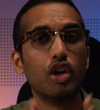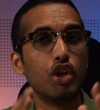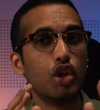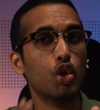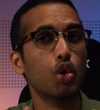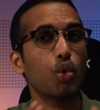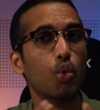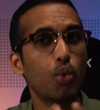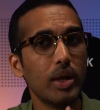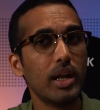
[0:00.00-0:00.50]

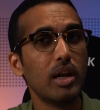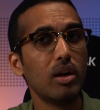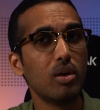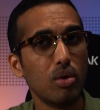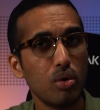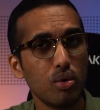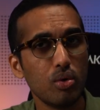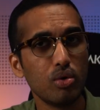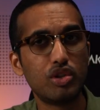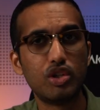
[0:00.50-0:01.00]
you will
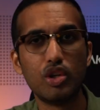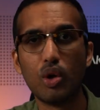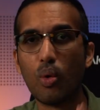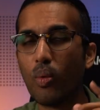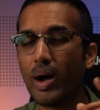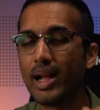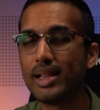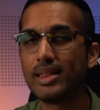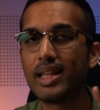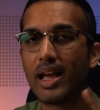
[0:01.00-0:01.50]
lose your
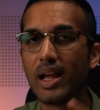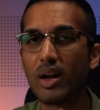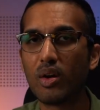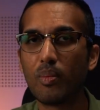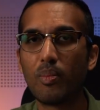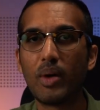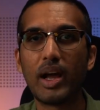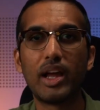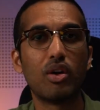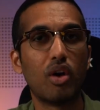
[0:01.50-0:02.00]

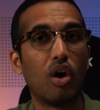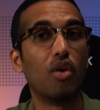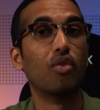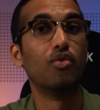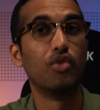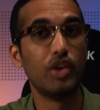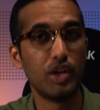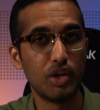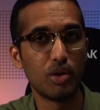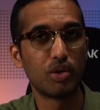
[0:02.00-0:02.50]
1TB of
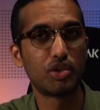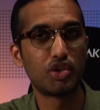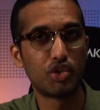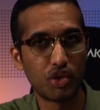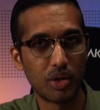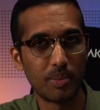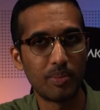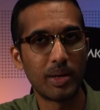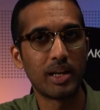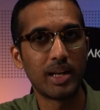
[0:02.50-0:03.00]
video
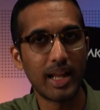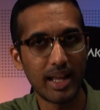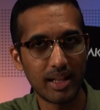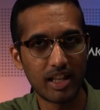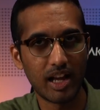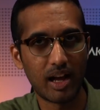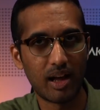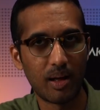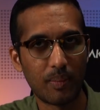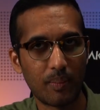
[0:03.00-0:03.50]
streaming
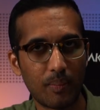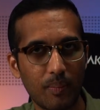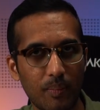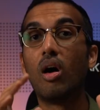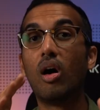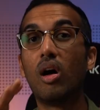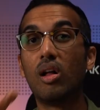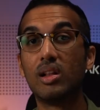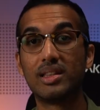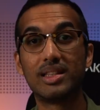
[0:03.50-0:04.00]
data.
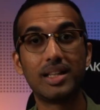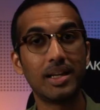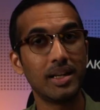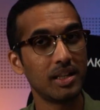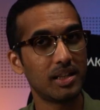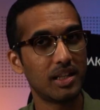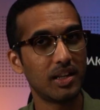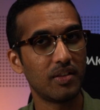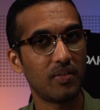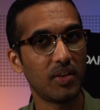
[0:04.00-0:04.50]

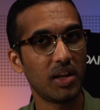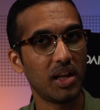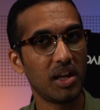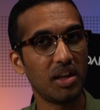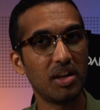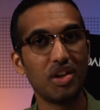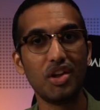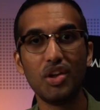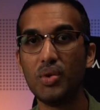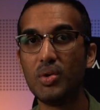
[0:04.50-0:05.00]

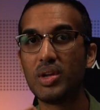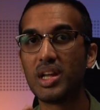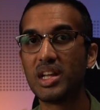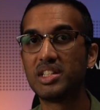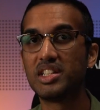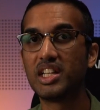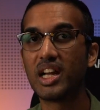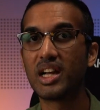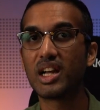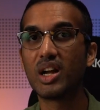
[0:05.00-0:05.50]
Alternatively, you
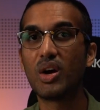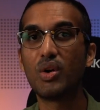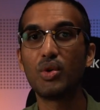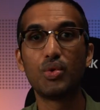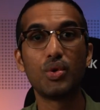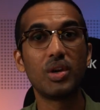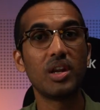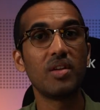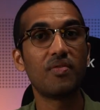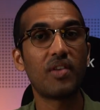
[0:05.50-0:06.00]
can check out
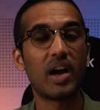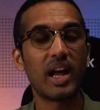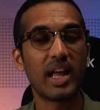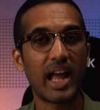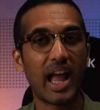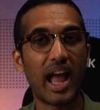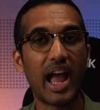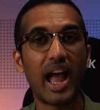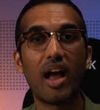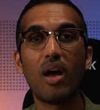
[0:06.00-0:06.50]
Unify
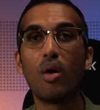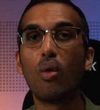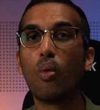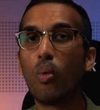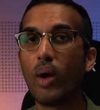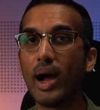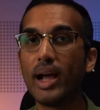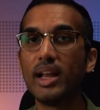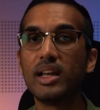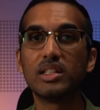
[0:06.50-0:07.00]
Air
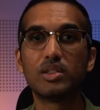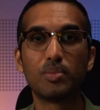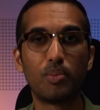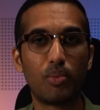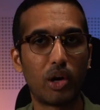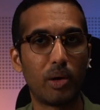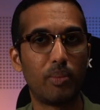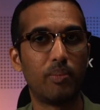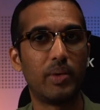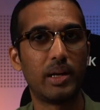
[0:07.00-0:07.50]
wireless
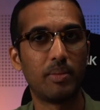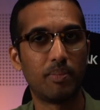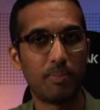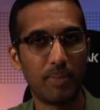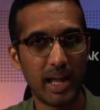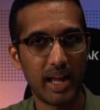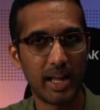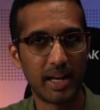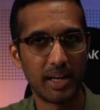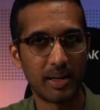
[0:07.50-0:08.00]
broadband
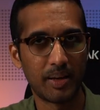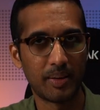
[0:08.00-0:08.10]
plan.